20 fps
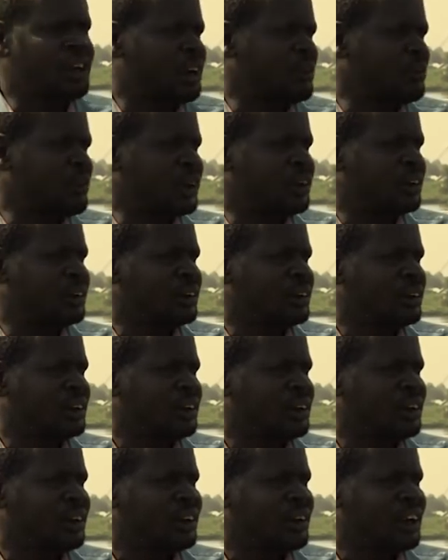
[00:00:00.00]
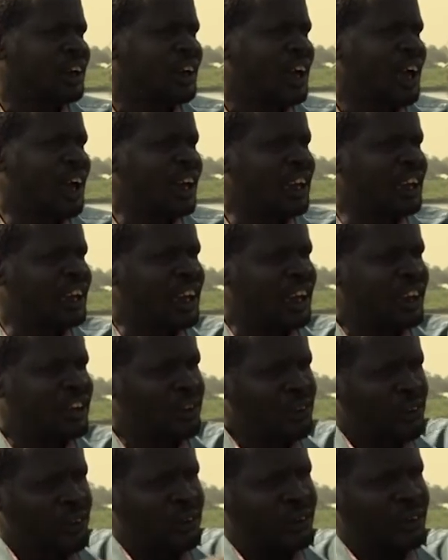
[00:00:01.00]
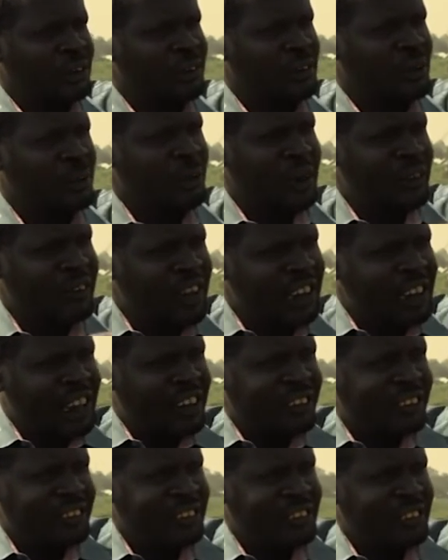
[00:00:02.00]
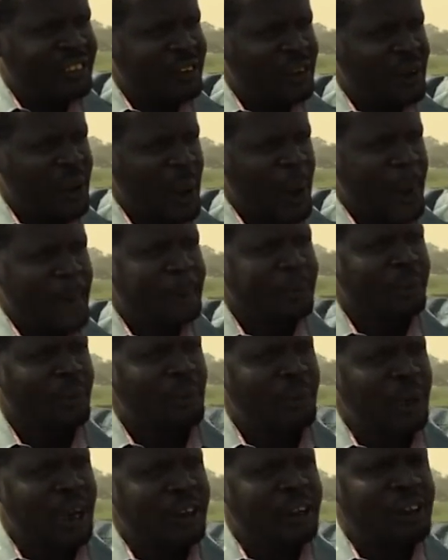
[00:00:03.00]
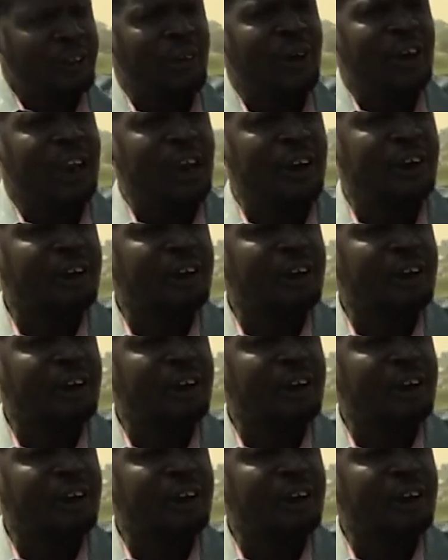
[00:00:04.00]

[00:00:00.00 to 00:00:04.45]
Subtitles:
man. Leko to pardon us. But you allowed